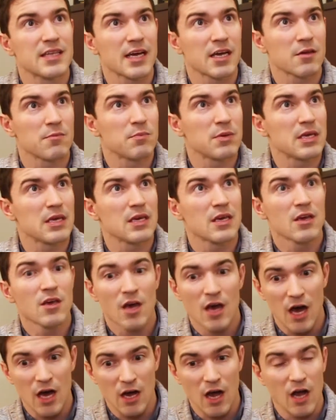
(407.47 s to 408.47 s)
That could be
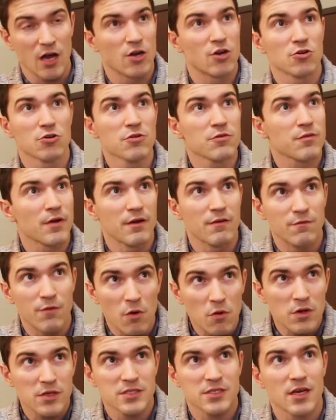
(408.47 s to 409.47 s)
a, a girlfriend.
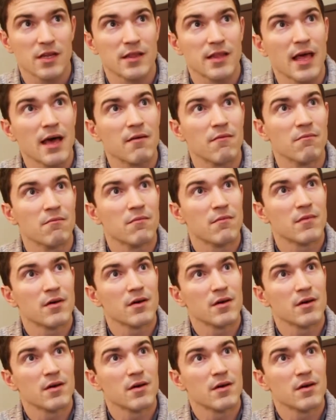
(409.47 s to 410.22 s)
Focus on them,